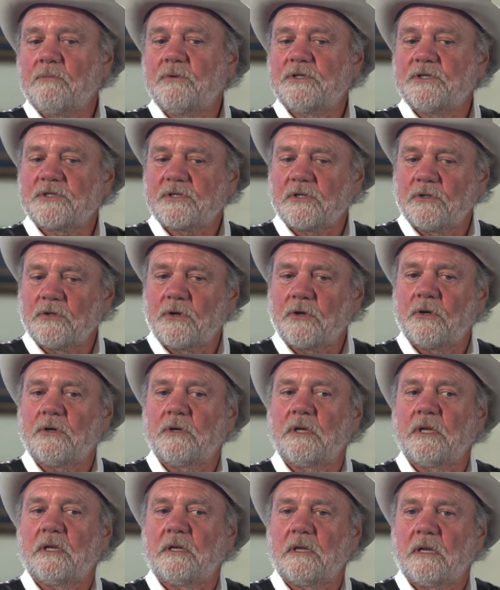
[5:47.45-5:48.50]
would just
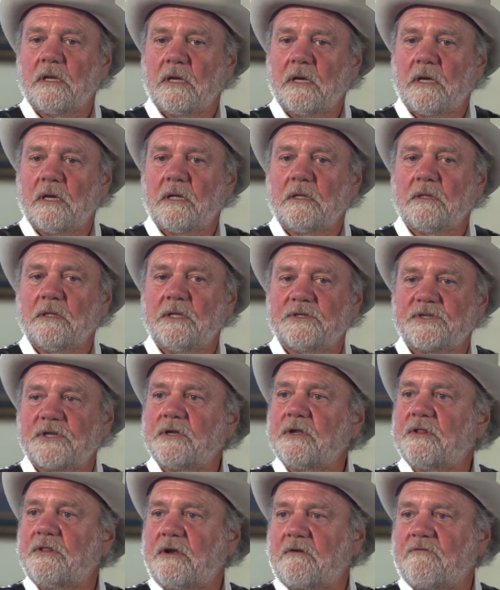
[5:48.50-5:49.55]
learn and listen
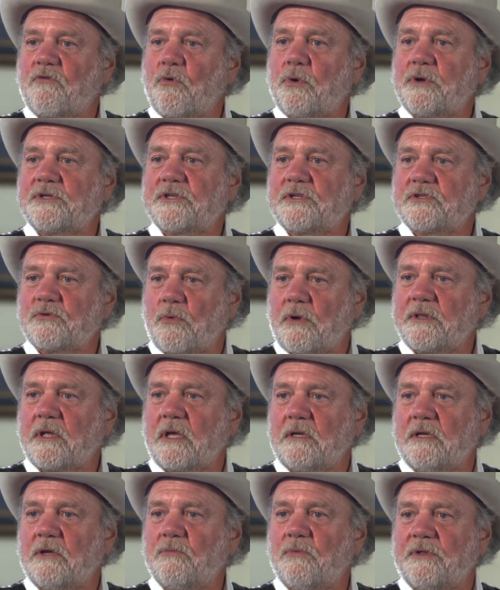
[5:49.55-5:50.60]
to their voices, what
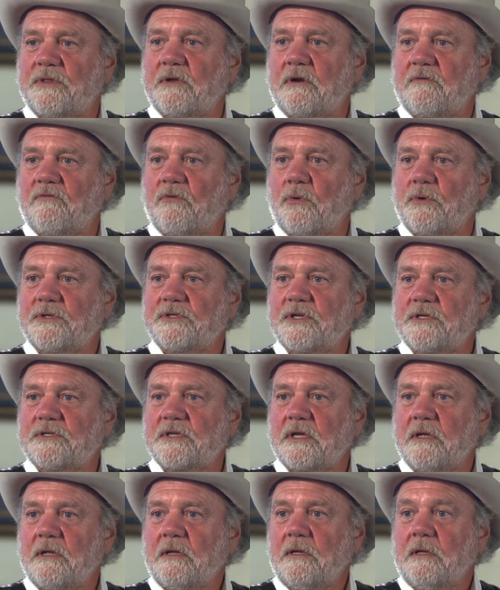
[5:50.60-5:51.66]
they did with their
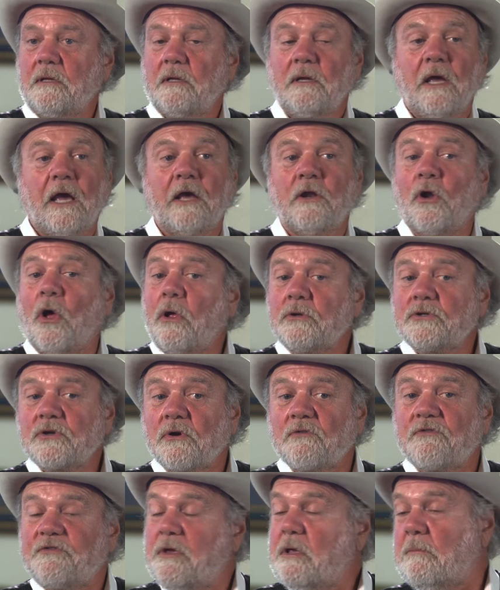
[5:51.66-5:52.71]
voices. And
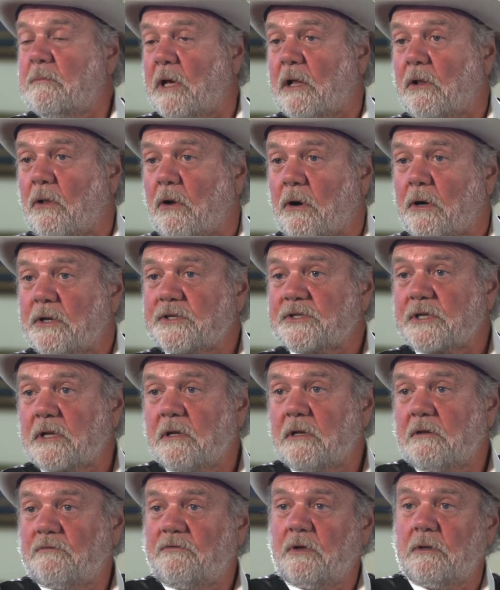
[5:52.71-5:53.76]
also female artists.
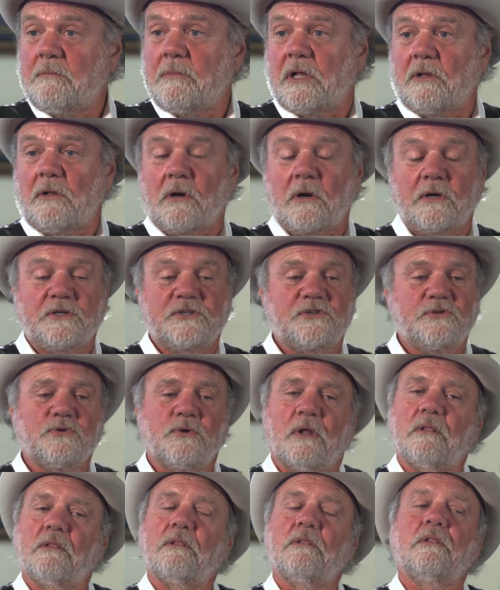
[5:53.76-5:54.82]
Female artists do
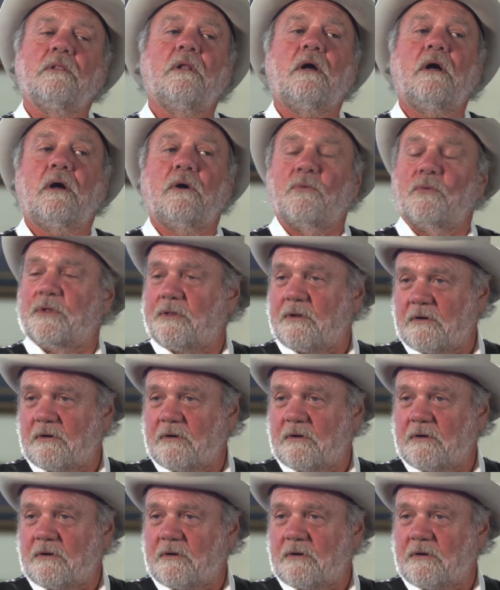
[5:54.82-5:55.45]
a lot with